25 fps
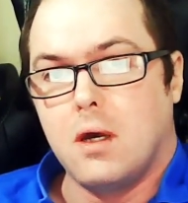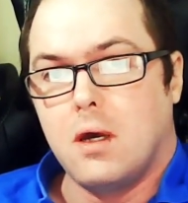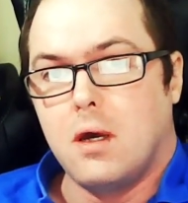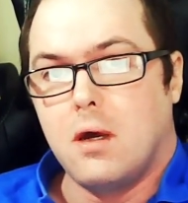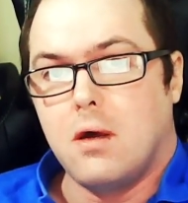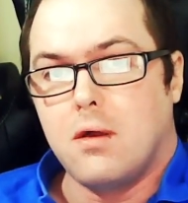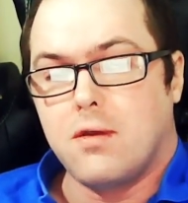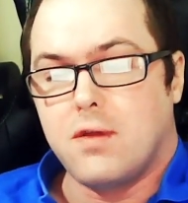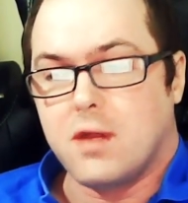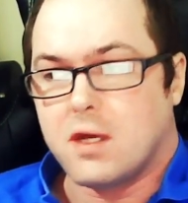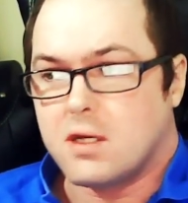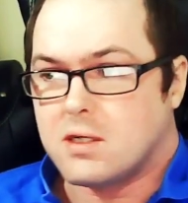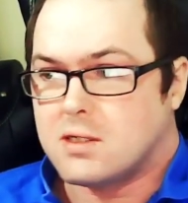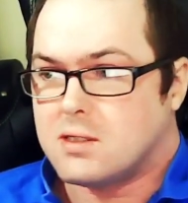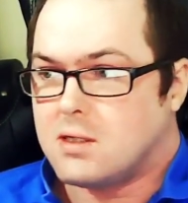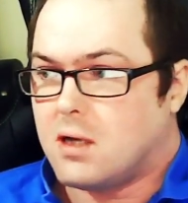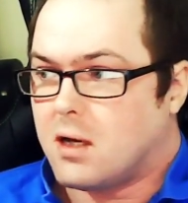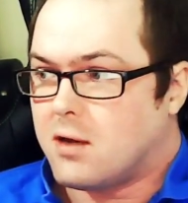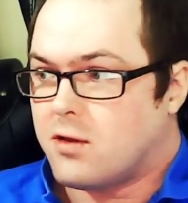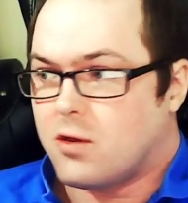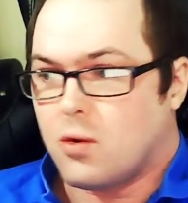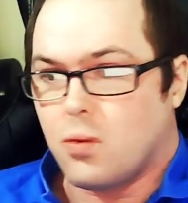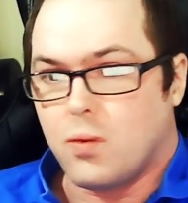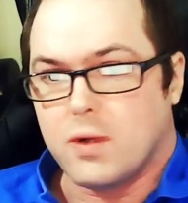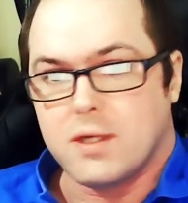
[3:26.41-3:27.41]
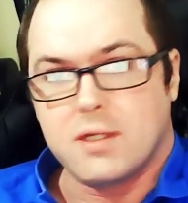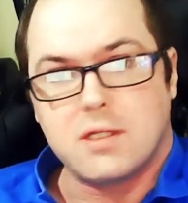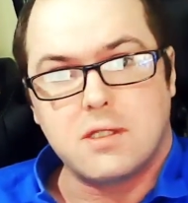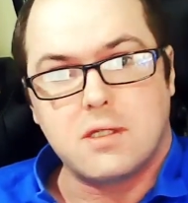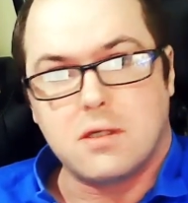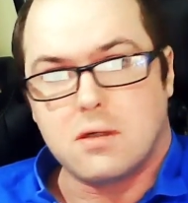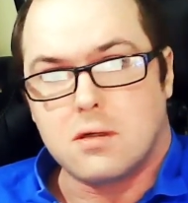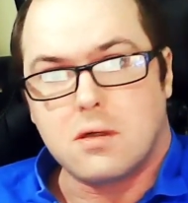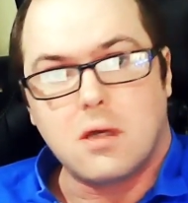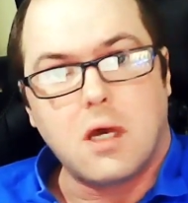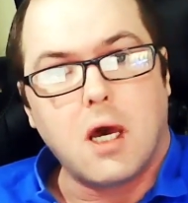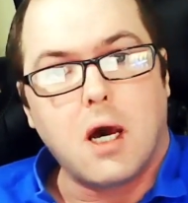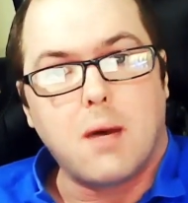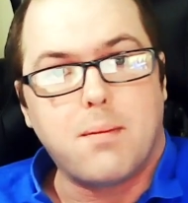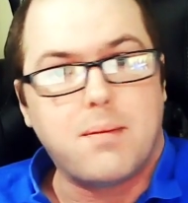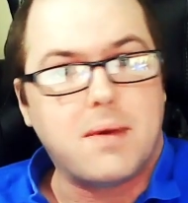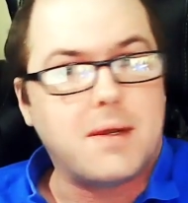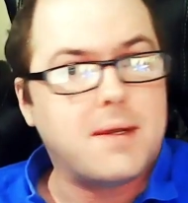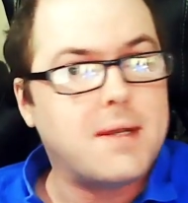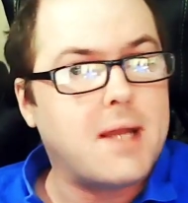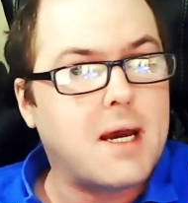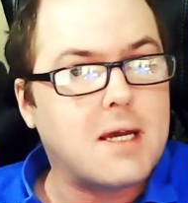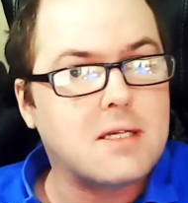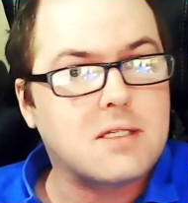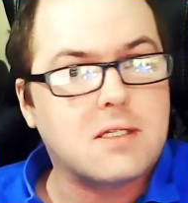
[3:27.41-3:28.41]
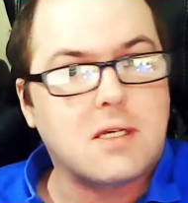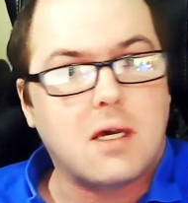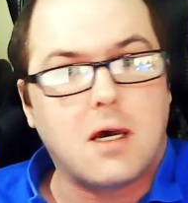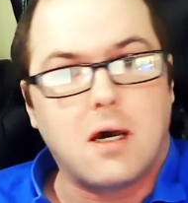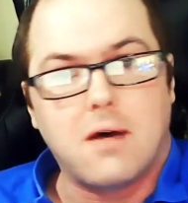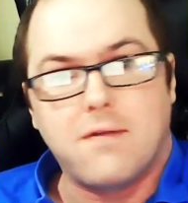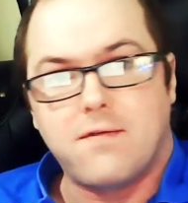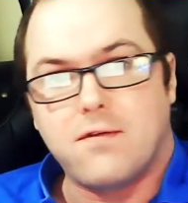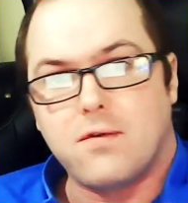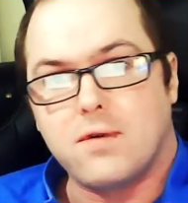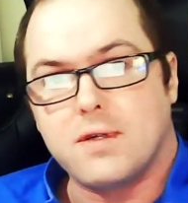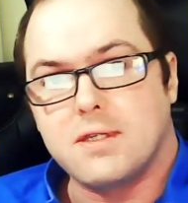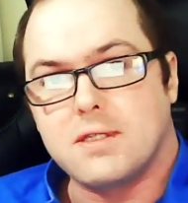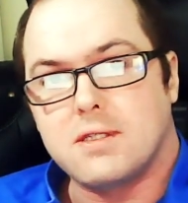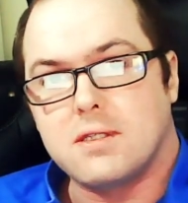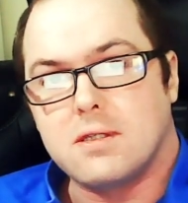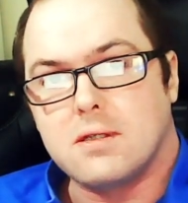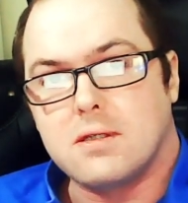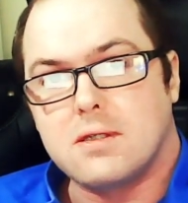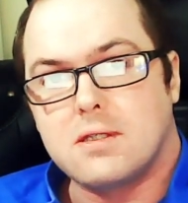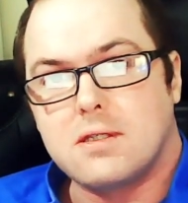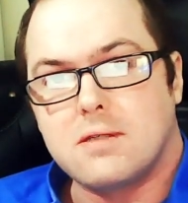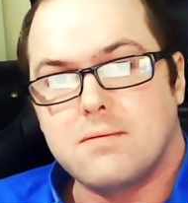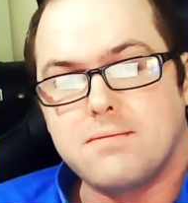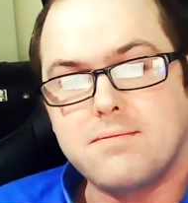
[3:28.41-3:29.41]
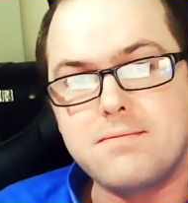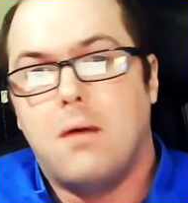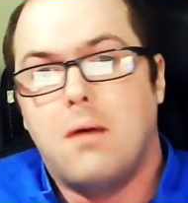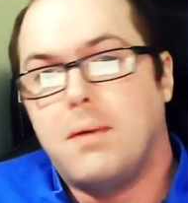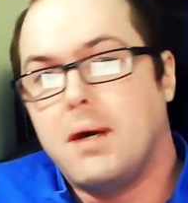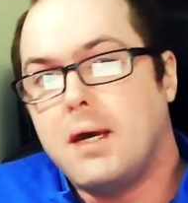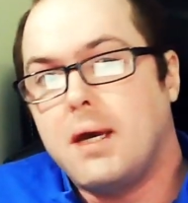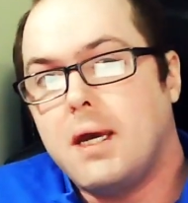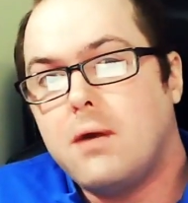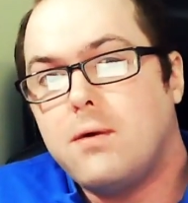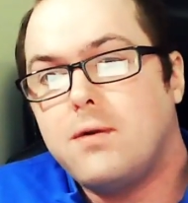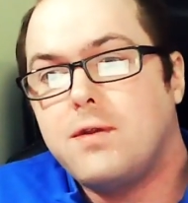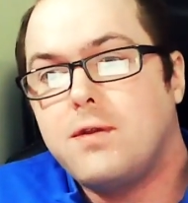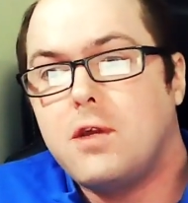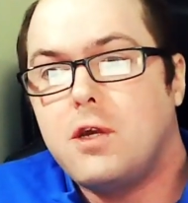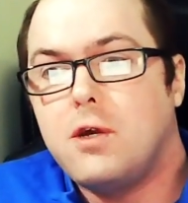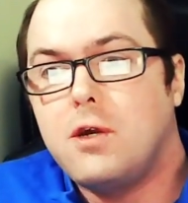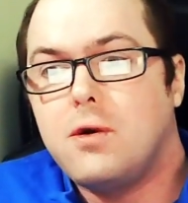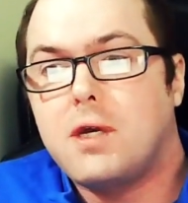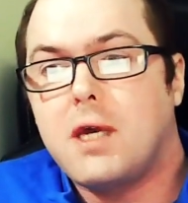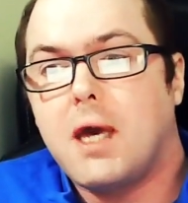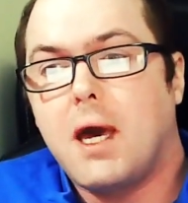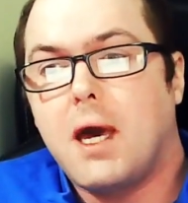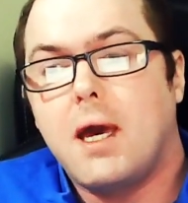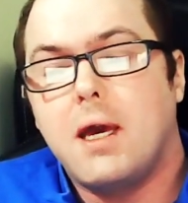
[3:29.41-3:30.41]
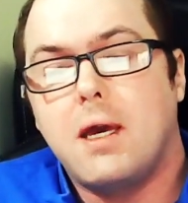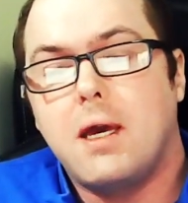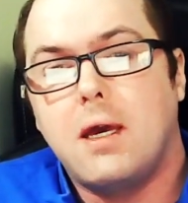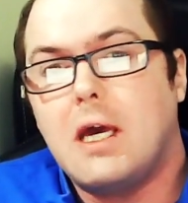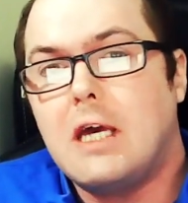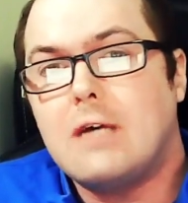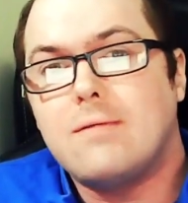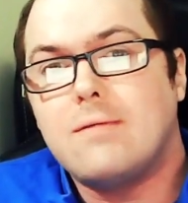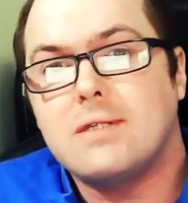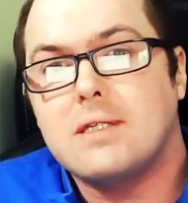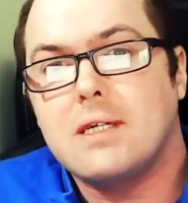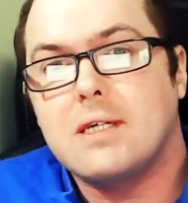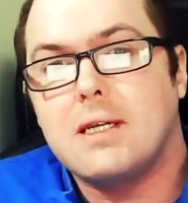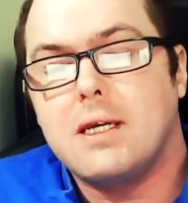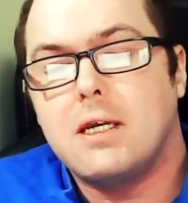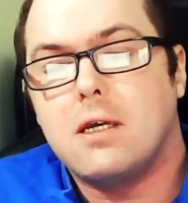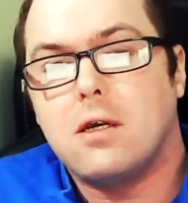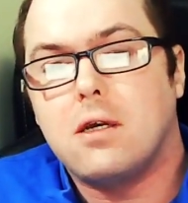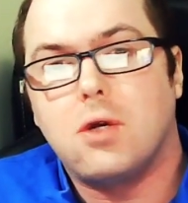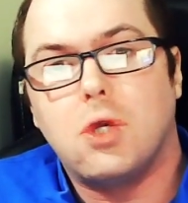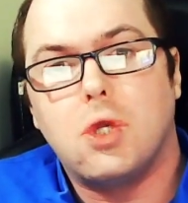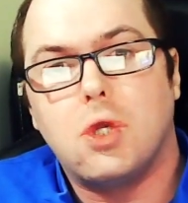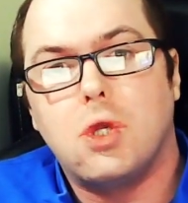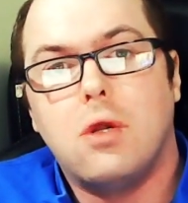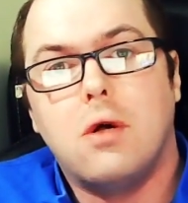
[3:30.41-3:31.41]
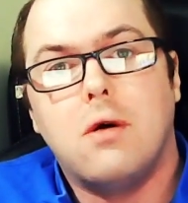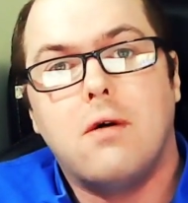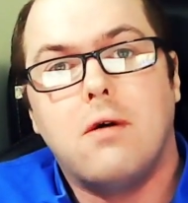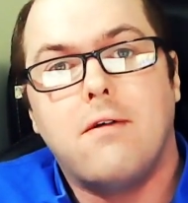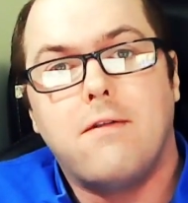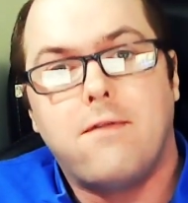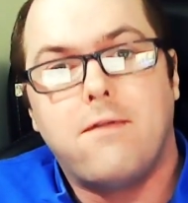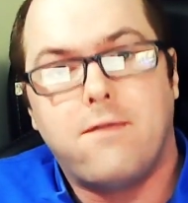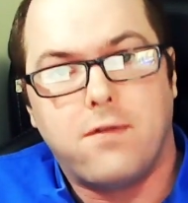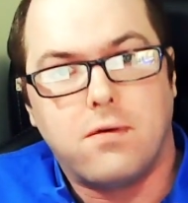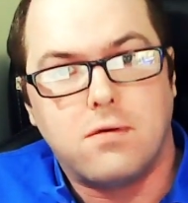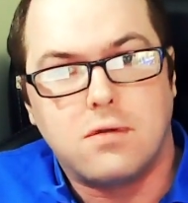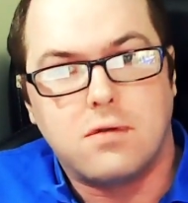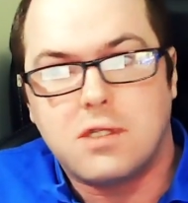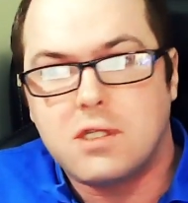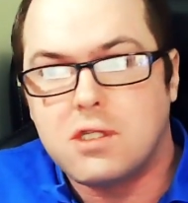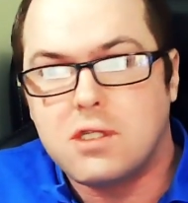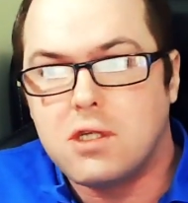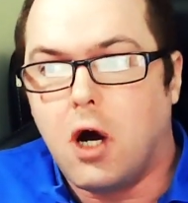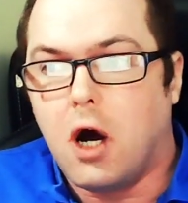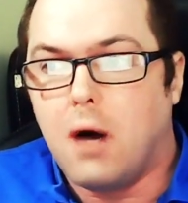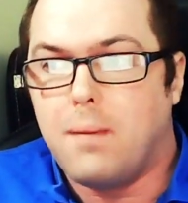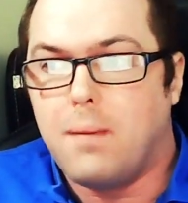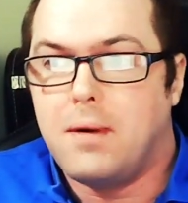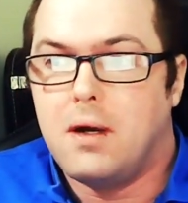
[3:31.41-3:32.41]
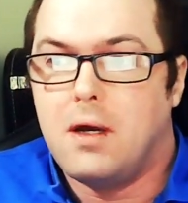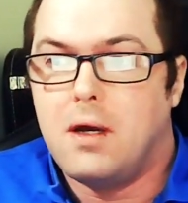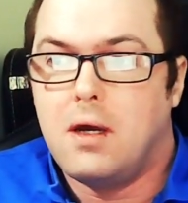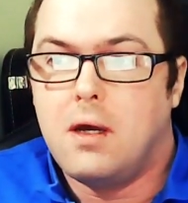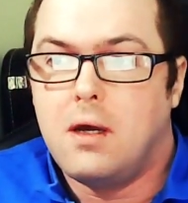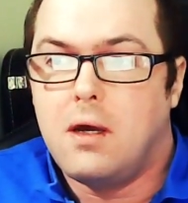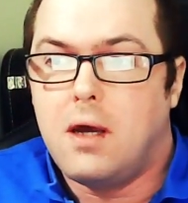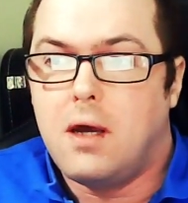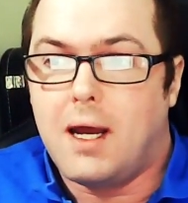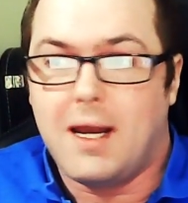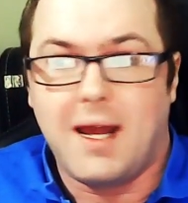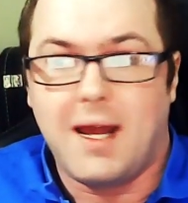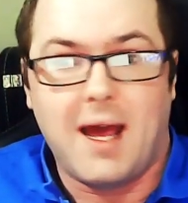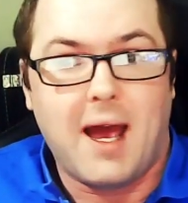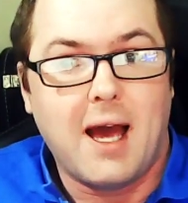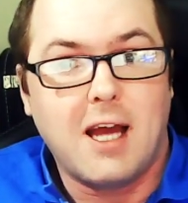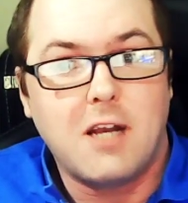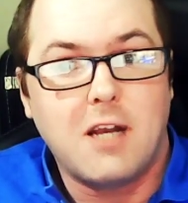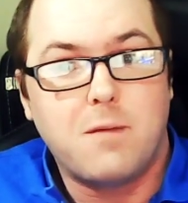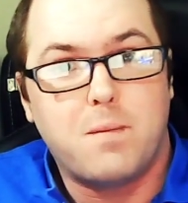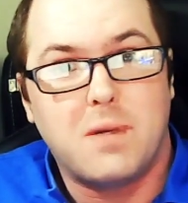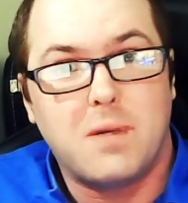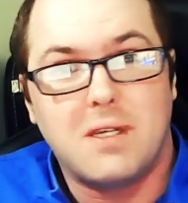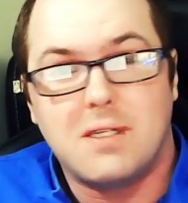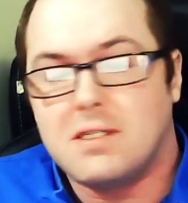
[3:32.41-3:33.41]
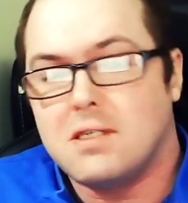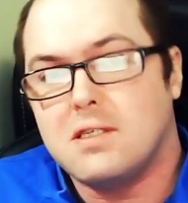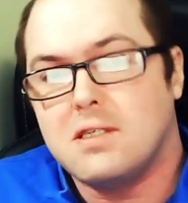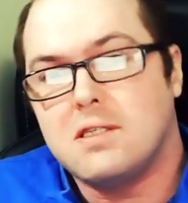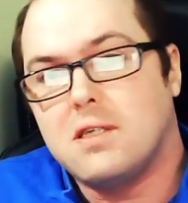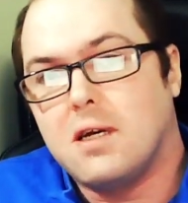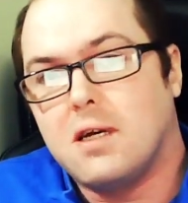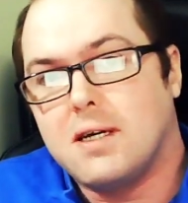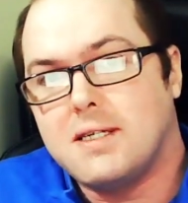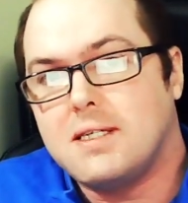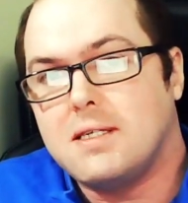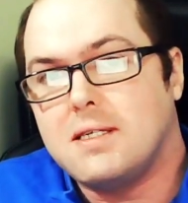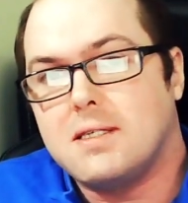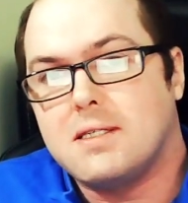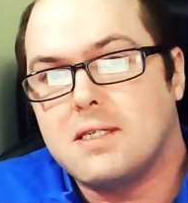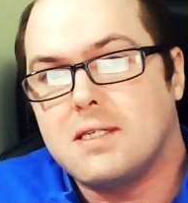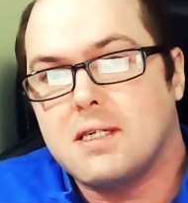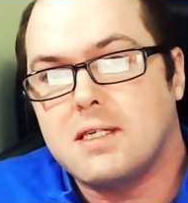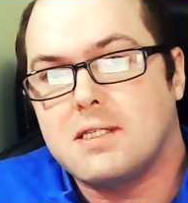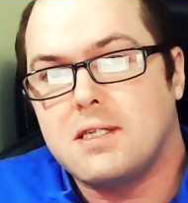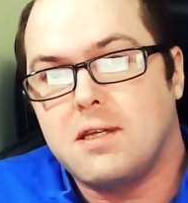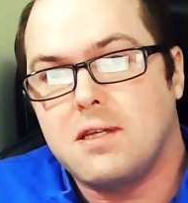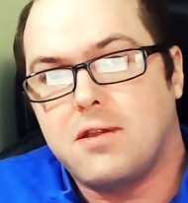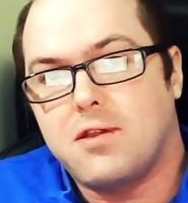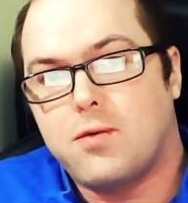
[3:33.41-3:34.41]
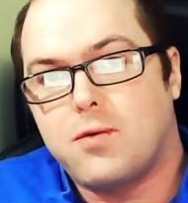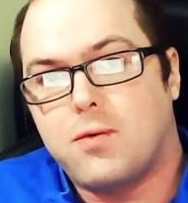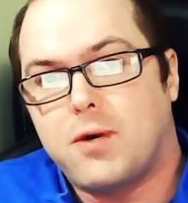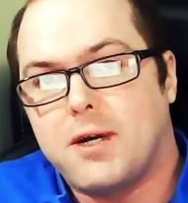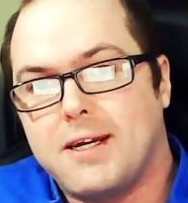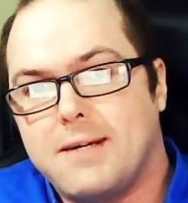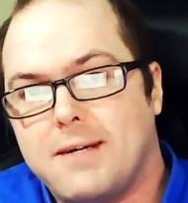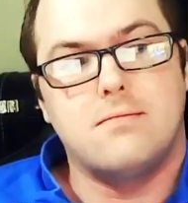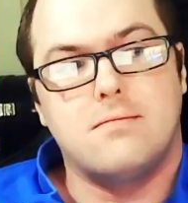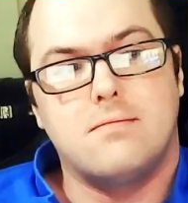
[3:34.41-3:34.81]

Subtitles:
Things like the Winston Cup in NASCAR, for instance. But here in the UK, it was illegal, full stop, and it had been since 1963.